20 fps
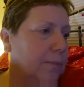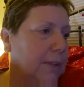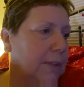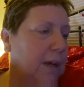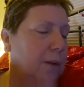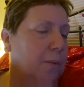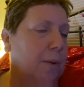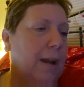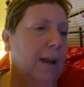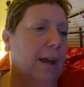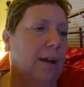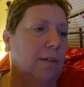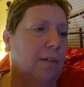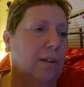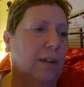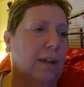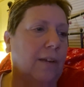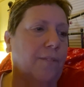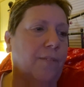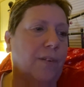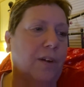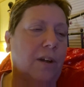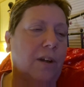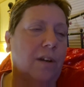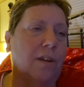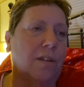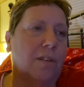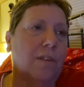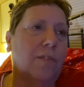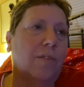I went out looking for
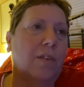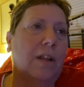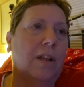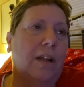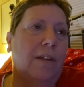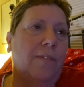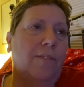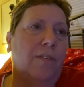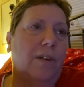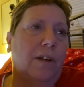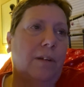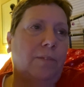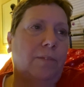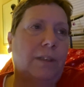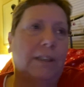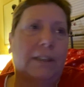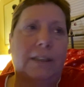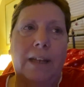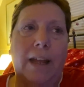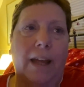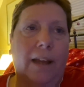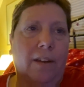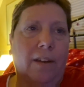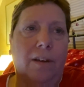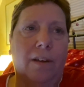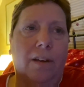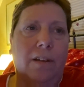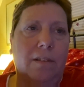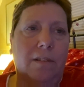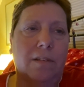curtains for the living room, just net
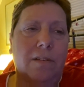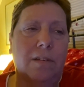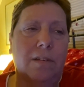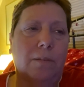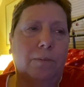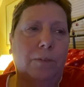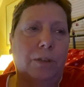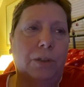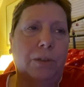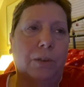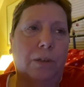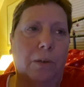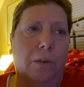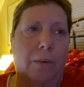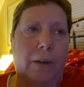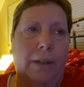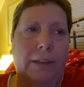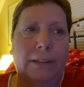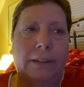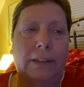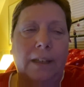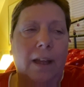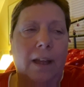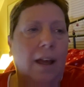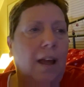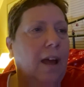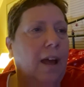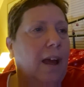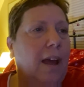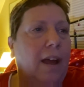curtains, some shorter ones.
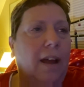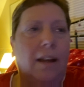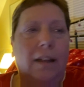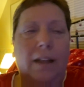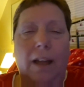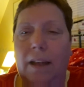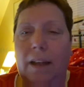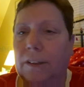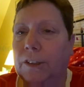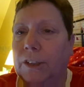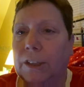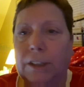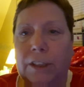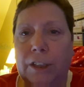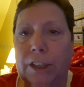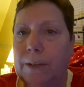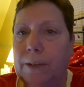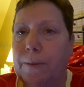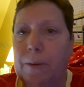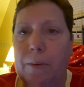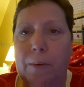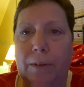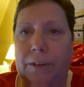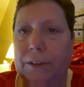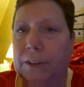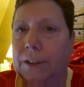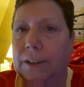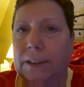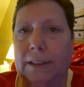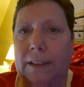Just cheapy
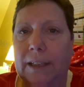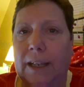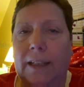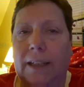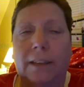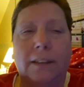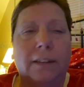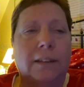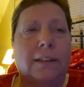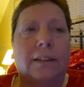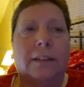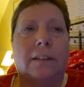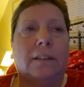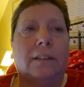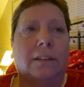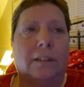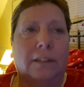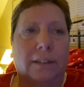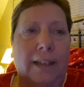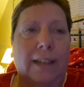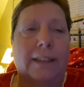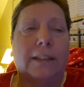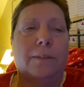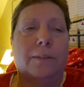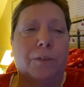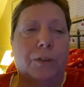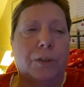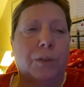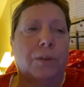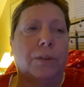ones, just to get us to get
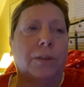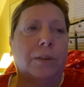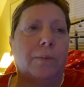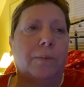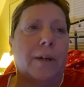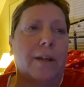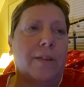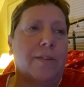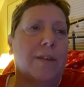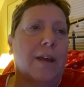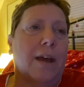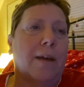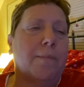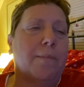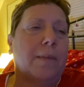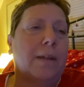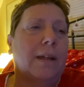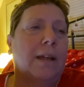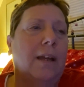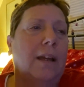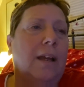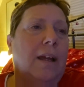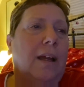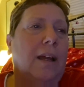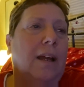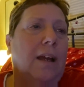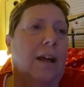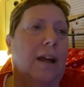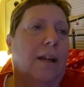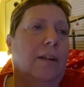some shorter ones up.
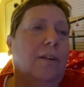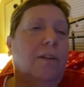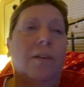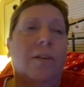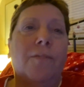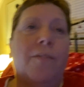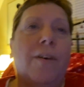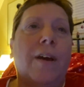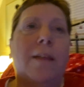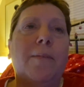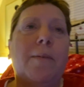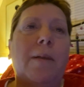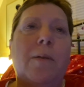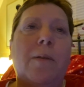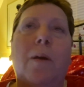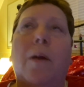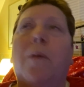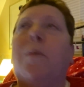I couldn't find them anywhere.